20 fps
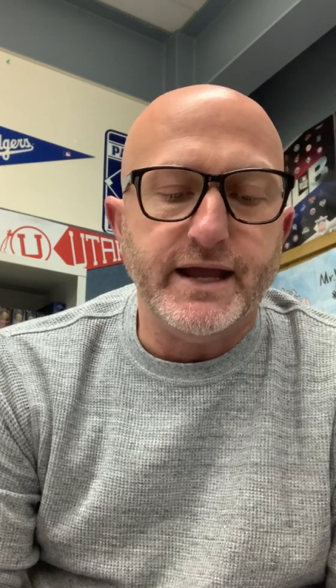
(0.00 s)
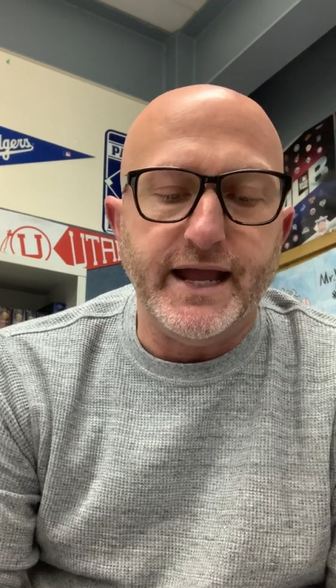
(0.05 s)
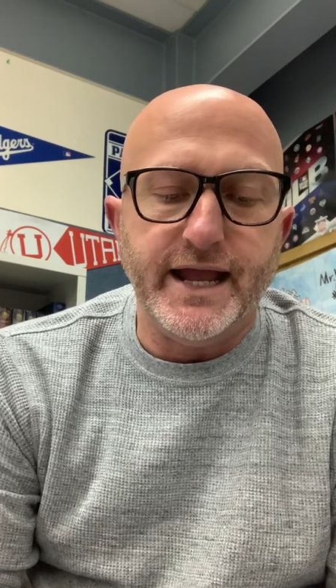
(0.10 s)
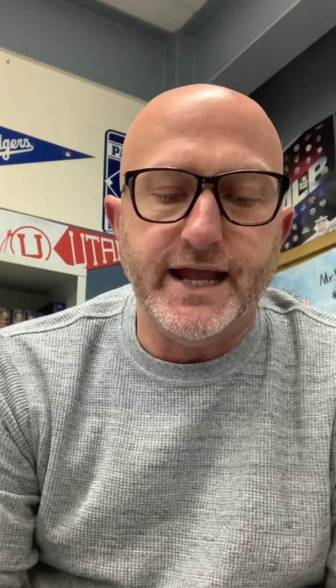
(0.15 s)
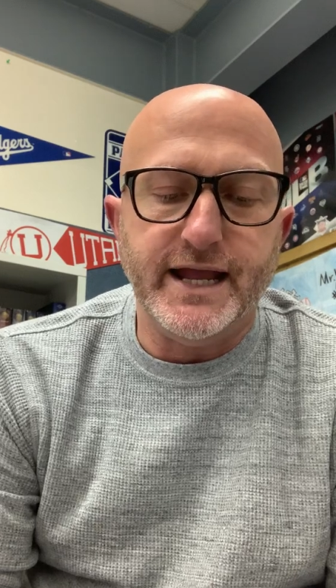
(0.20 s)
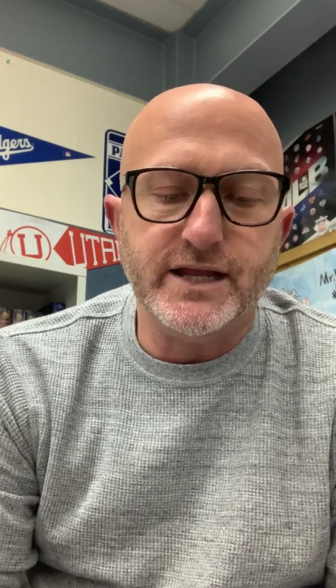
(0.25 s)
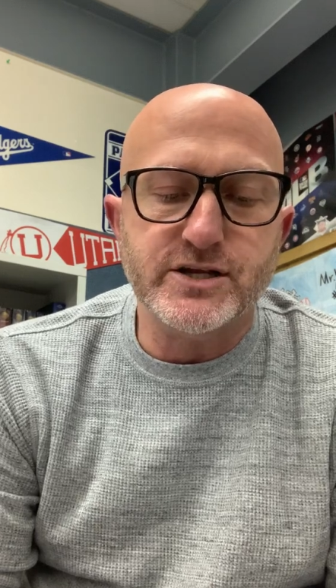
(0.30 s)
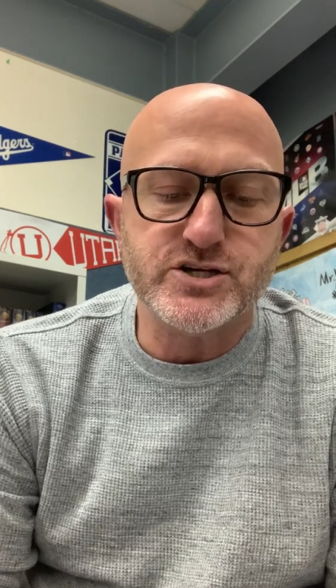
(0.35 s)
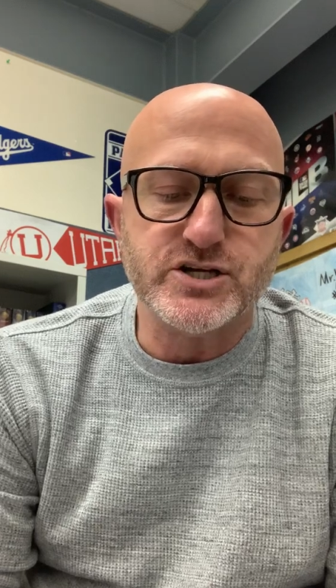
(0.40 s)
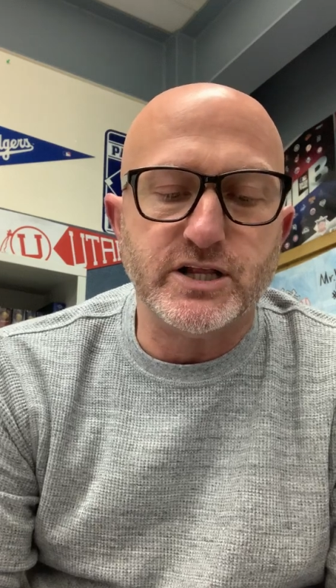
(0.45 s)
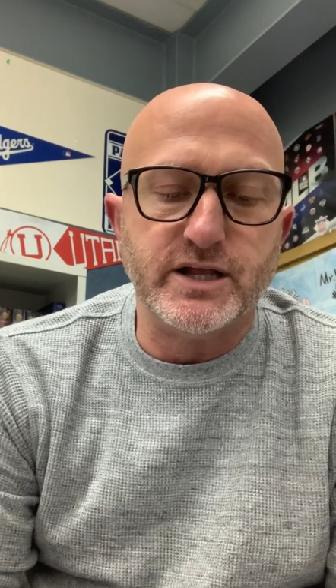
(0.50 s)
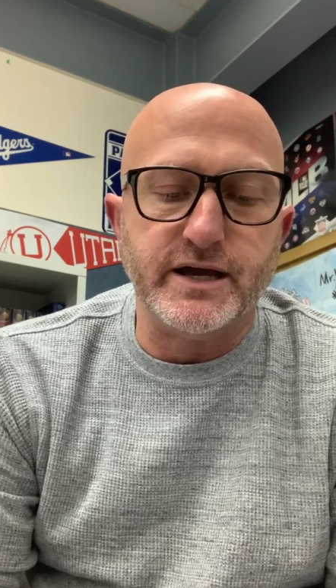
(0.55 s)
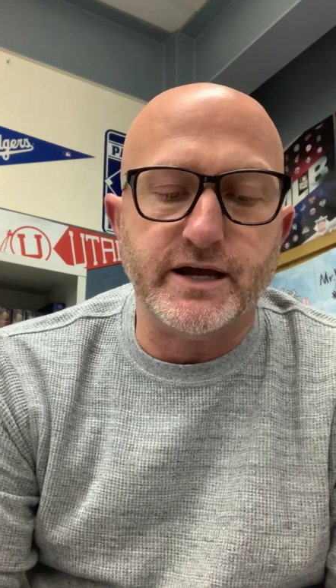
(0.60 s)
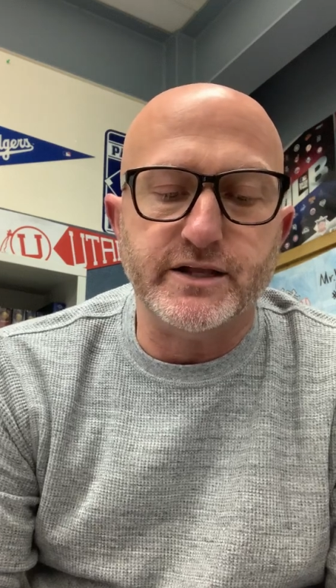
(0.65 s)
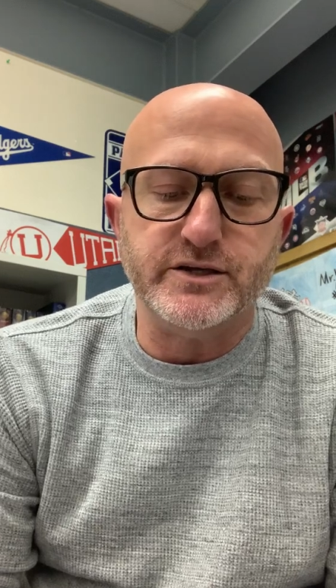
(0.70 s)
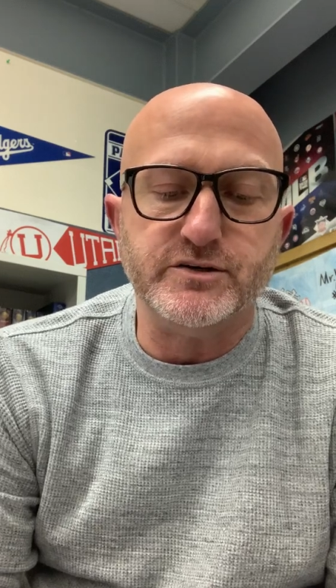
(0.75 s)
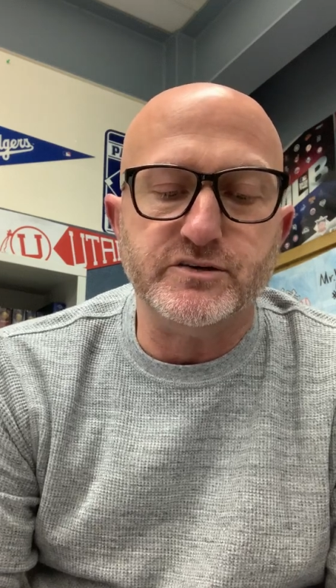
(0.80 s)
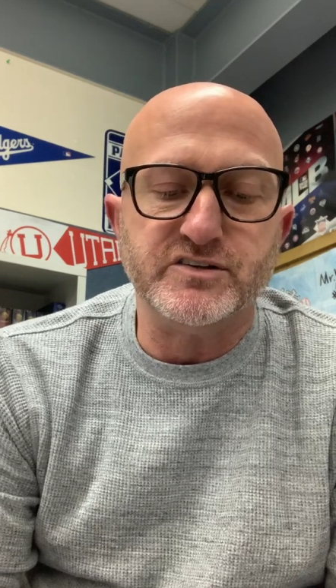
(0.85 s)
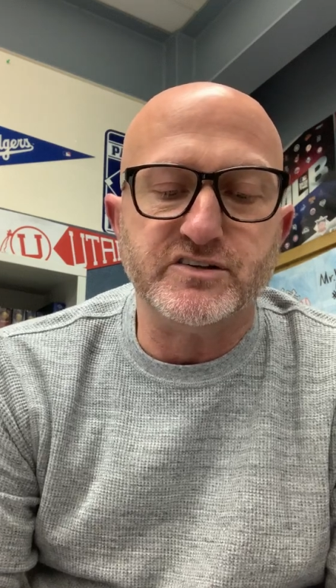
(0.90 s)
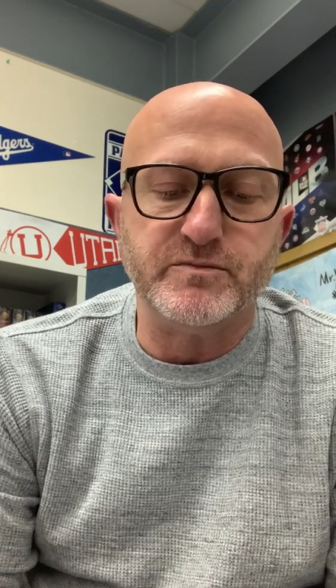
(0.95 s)
Angela
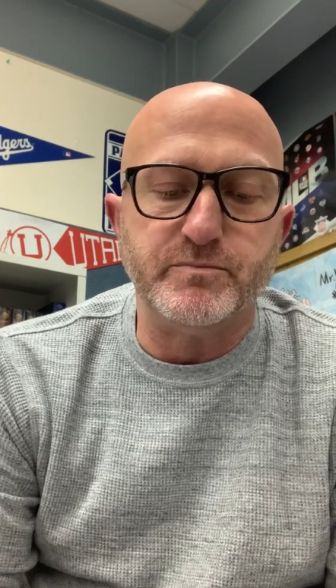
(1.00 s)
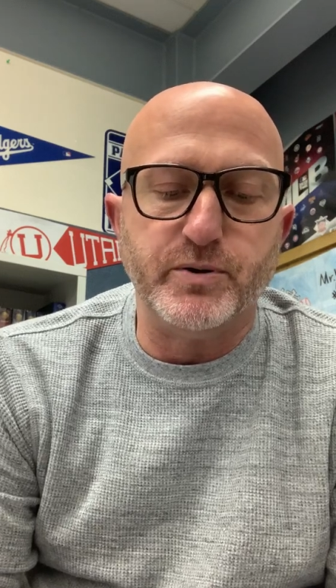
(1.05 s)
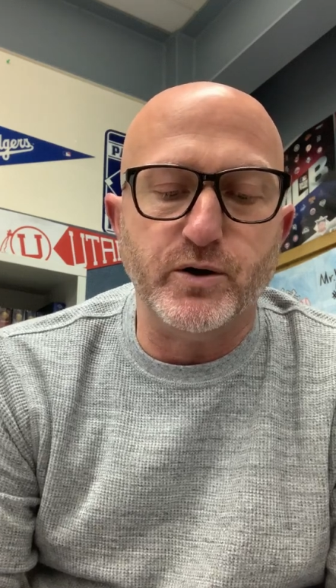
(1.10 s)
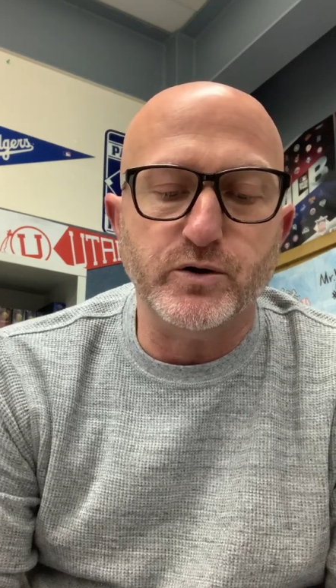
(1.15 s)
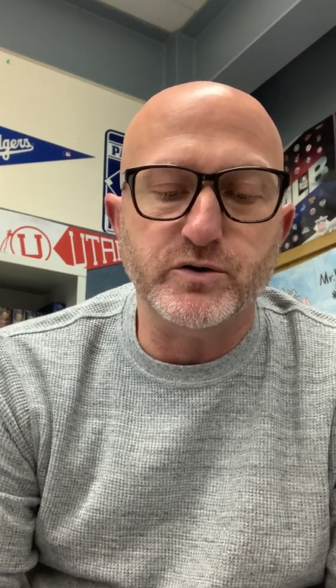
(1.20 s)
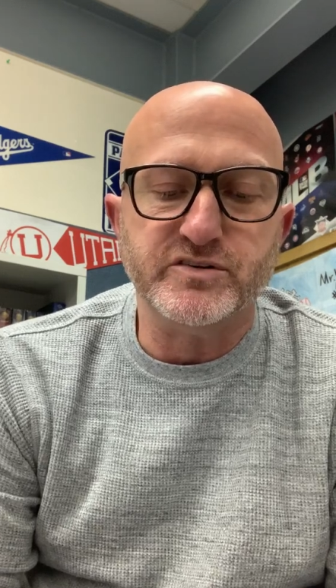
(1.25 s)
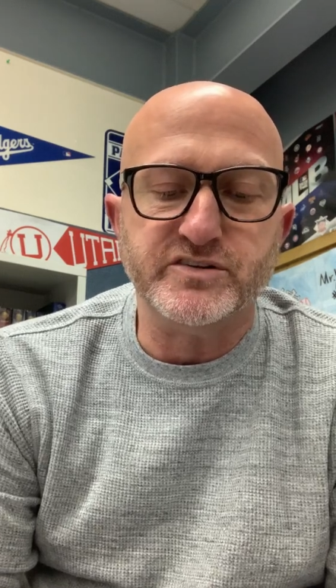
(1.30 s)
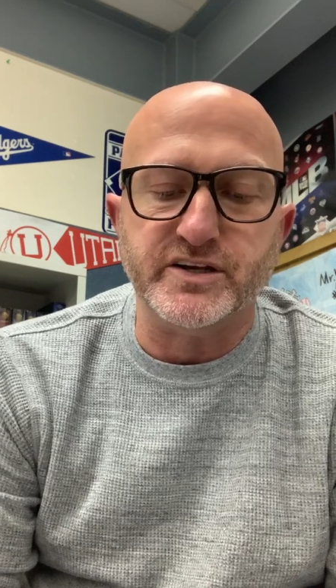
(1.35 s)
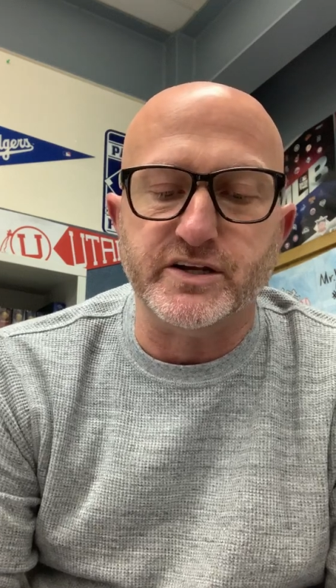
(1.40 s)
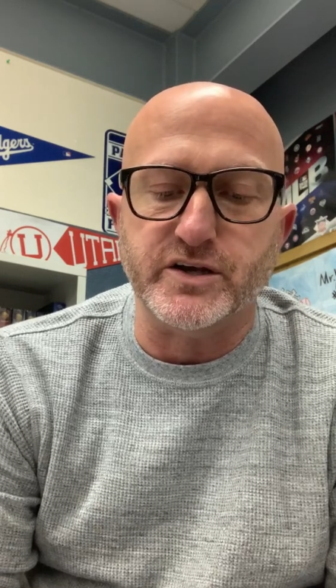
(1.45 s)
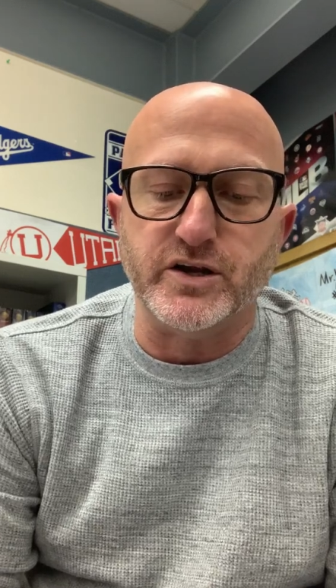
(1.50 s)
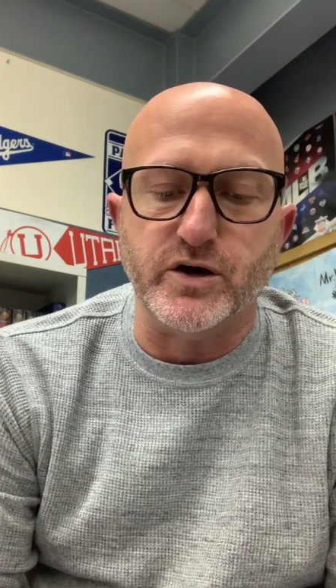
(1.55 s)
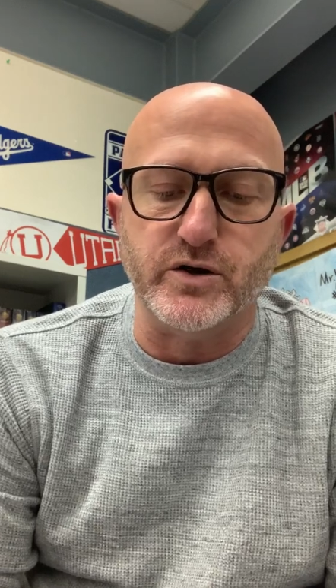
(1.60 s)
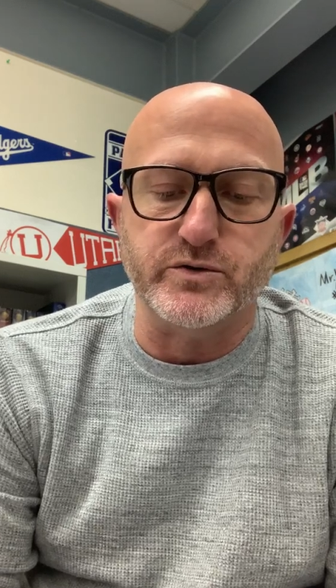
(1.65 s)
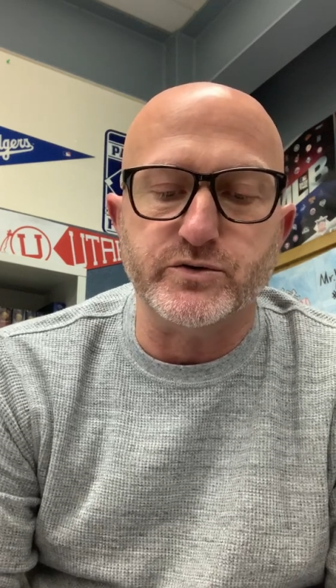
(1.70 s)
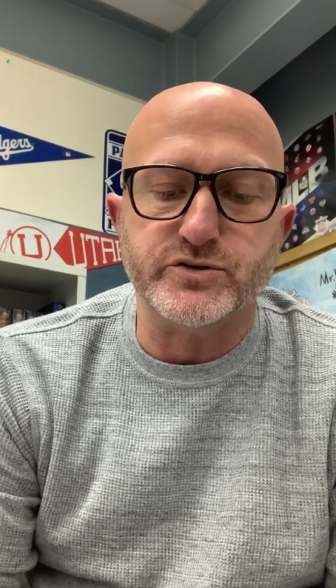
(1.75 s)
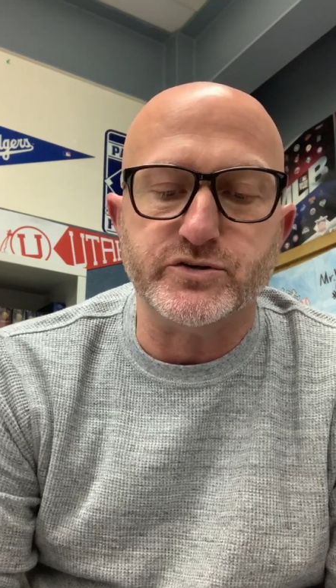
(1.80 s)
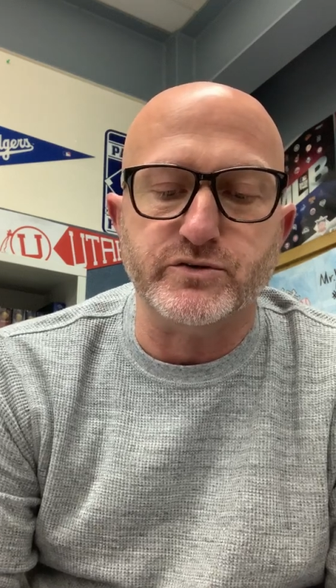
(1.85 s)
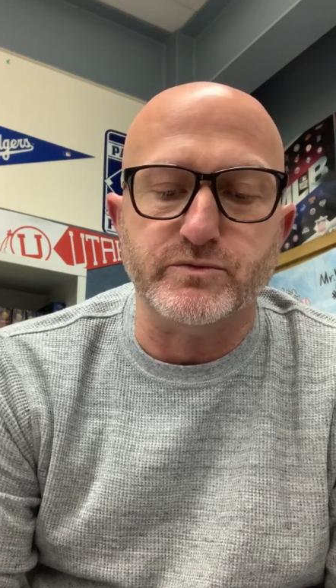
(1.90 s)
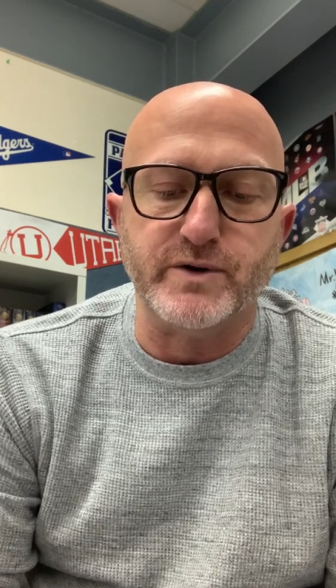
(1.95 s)
had used a Post-it
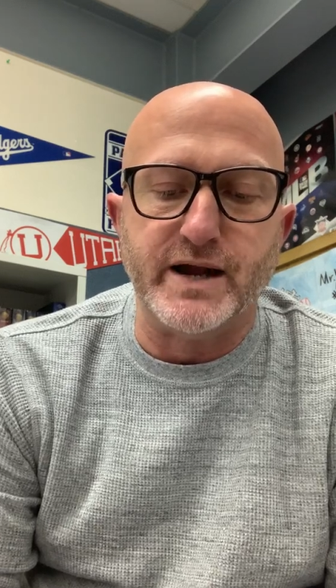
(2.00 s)
note to